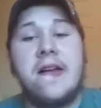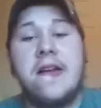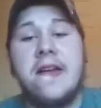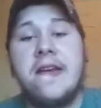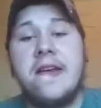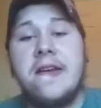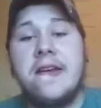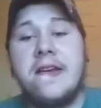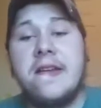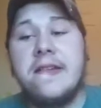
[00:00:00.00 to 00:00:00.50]

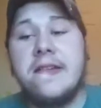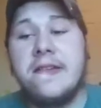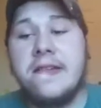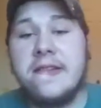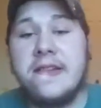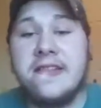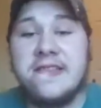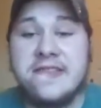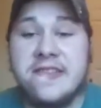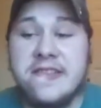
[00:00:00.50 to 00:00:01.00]
and
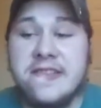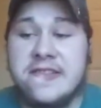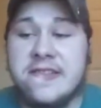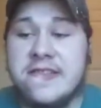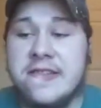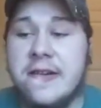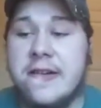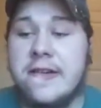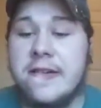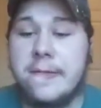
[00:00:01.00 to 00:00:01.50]
let's get
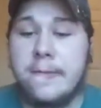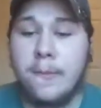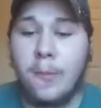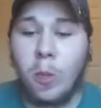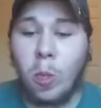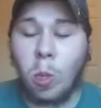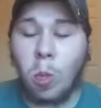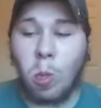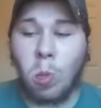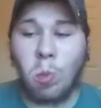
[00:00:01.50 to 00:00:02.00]
started.
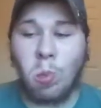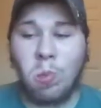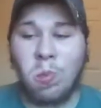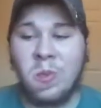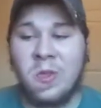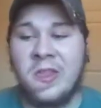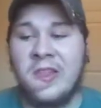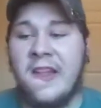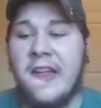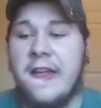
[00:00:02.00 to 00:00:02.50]

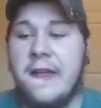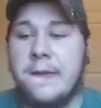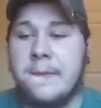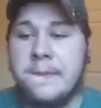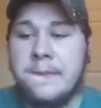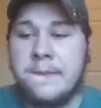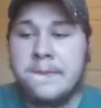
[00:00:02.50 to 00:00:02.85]
Okay.